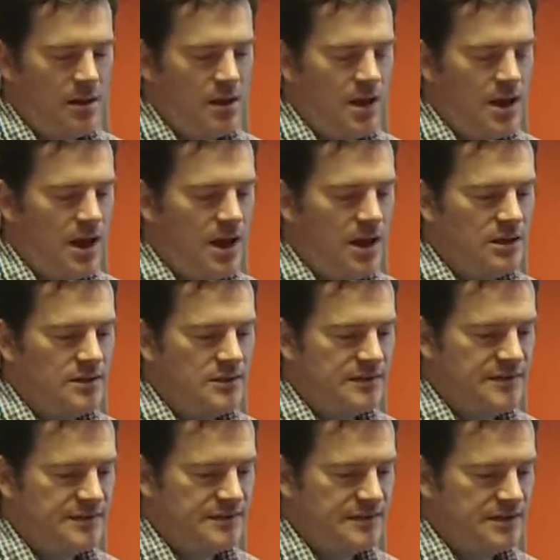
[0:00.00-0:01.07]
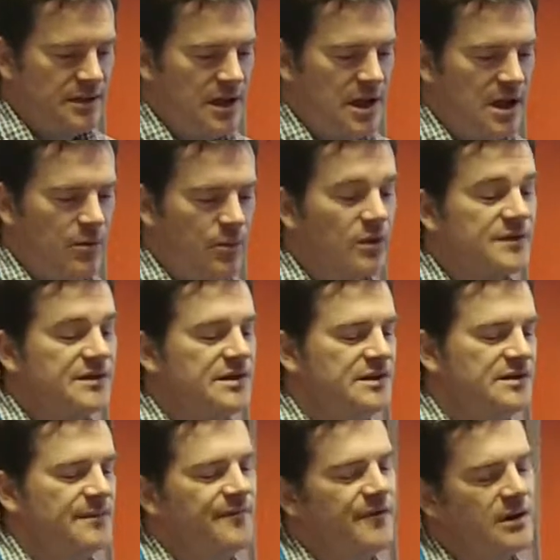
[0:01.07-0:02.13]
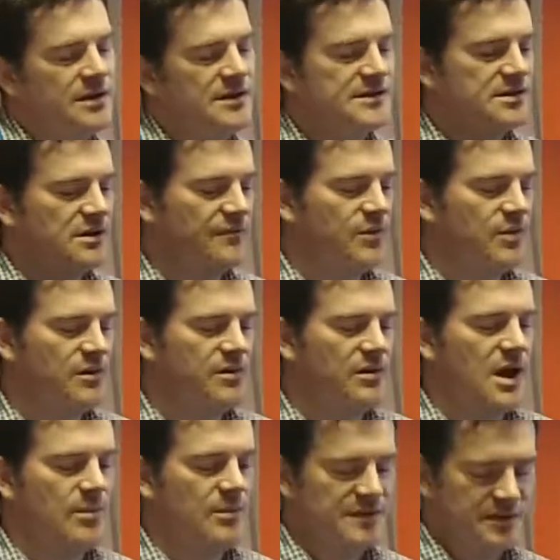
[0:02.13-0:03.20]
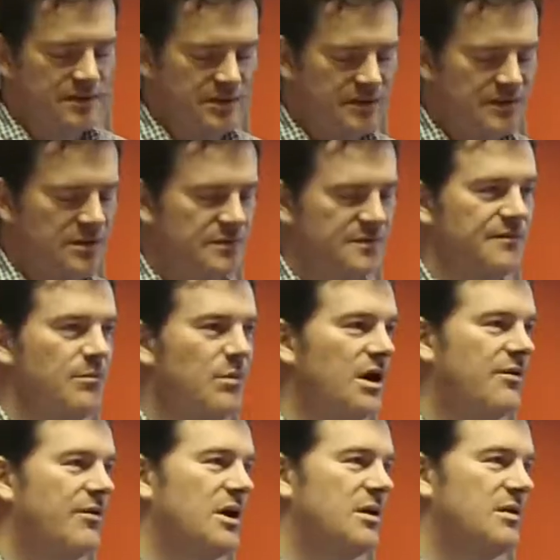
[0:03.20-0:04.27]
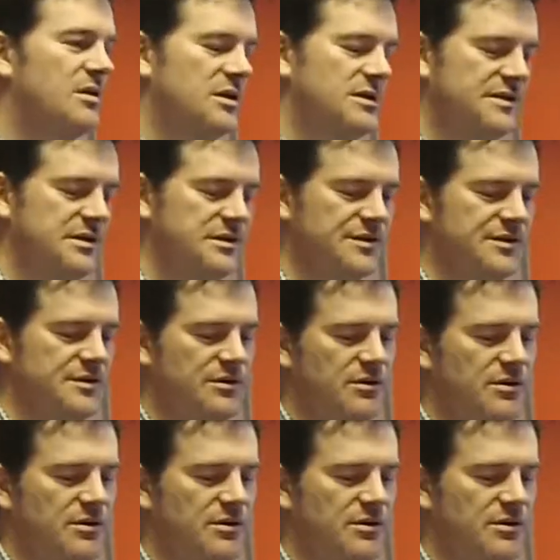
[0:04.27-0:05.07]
And we also did some funky stuff with Amazon in terms of migrating things into